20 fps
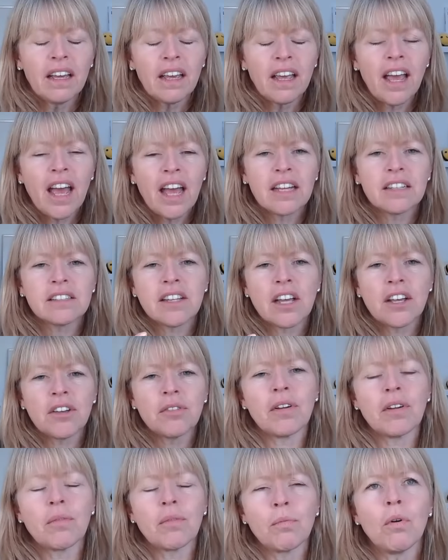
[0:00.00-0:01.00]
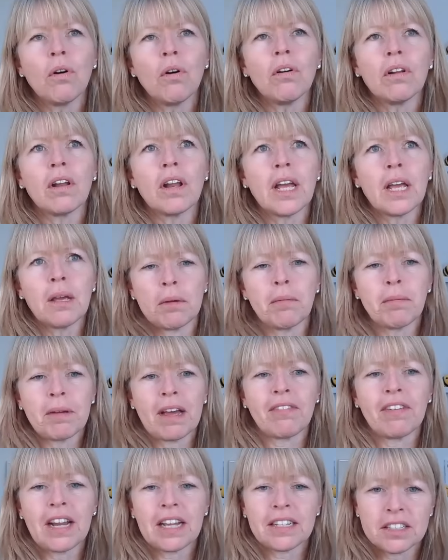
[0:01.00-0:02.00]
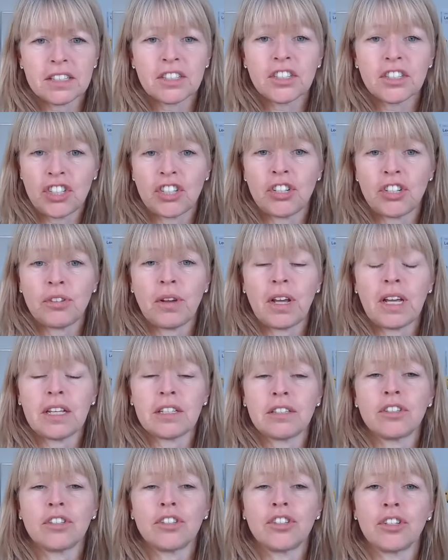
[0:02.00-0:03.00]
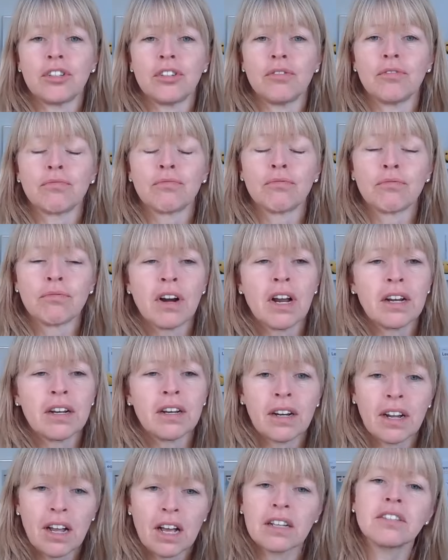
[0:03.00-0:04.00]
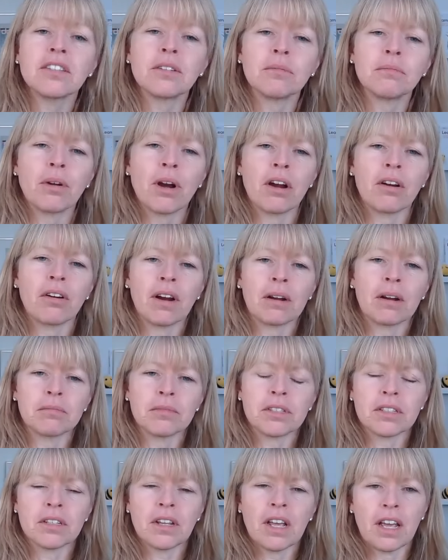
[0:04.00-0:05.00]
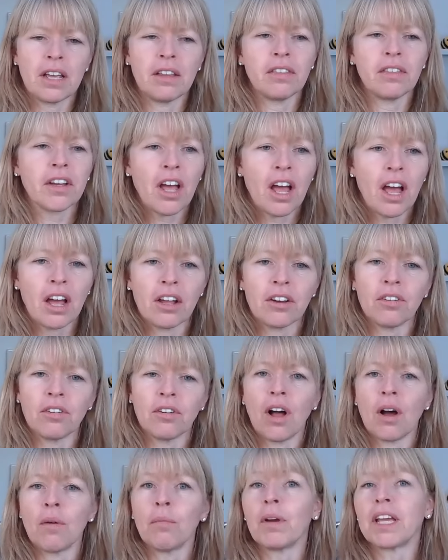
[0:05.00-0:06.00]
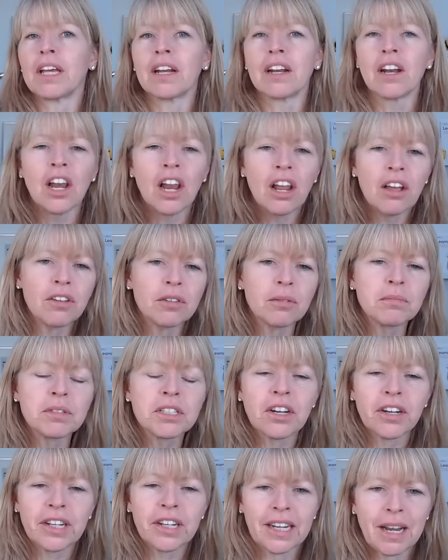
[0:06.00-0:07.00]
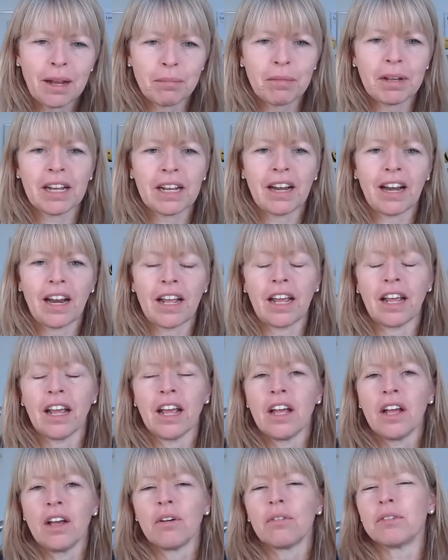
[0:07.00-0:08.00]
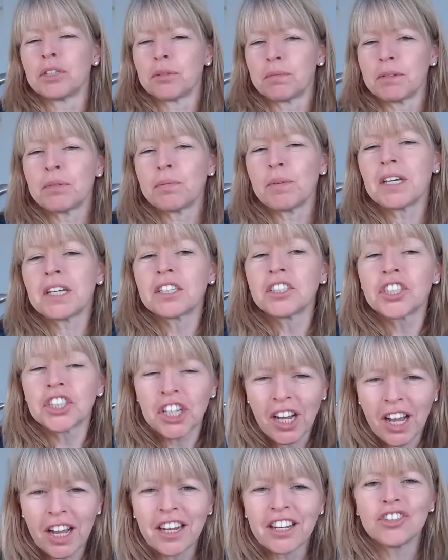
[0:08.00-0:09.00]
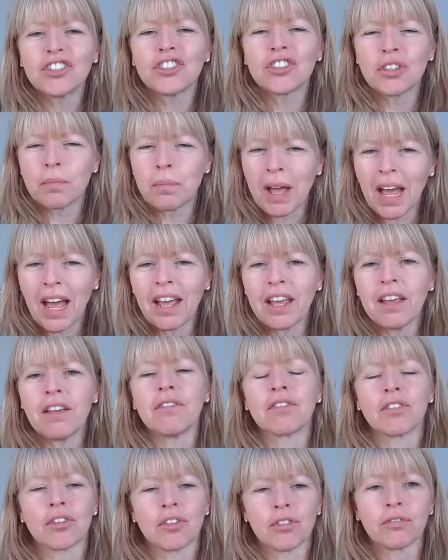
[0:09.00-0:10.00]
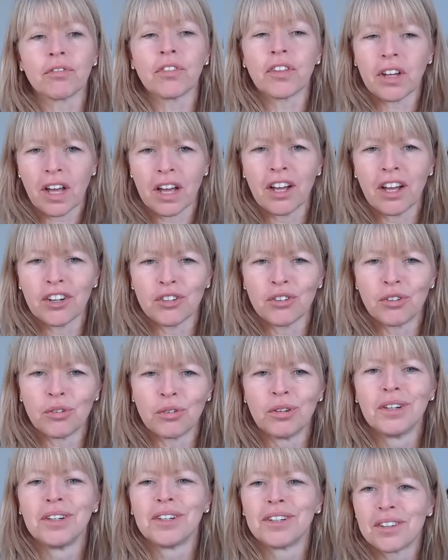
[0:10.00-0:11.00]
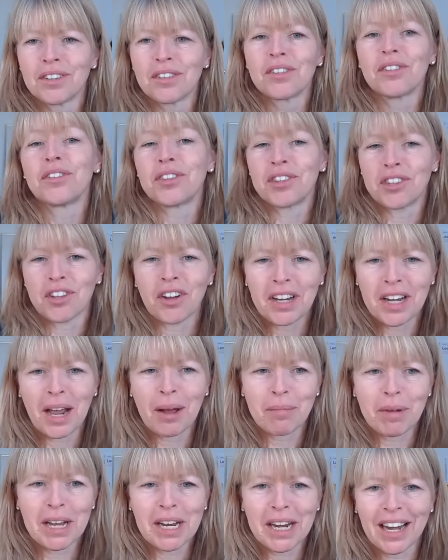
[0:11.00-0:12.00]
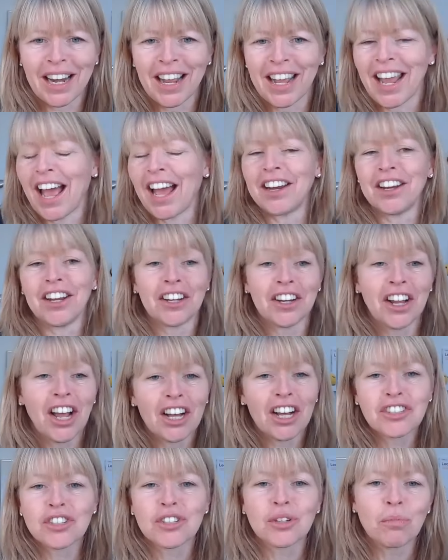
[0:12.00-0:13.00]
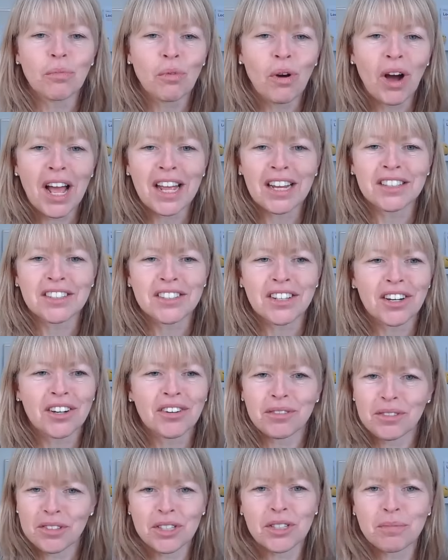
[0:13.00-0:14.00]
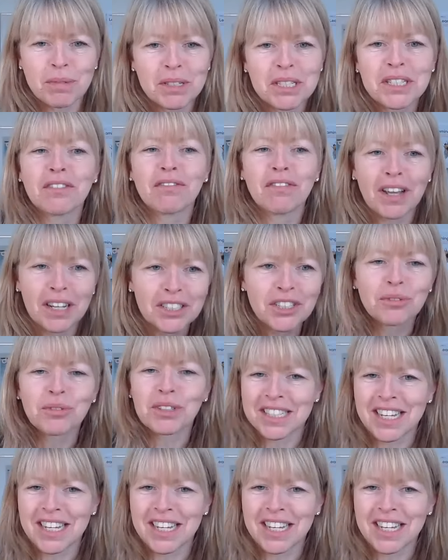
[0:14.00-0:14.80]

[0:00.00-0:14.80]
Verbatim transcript: Yeah, so what eBPF lets us do is to run custom programs in the kernel and we can load them dynamically which means we can change the behavior of the kernel dynamically and in custom ways that are specific to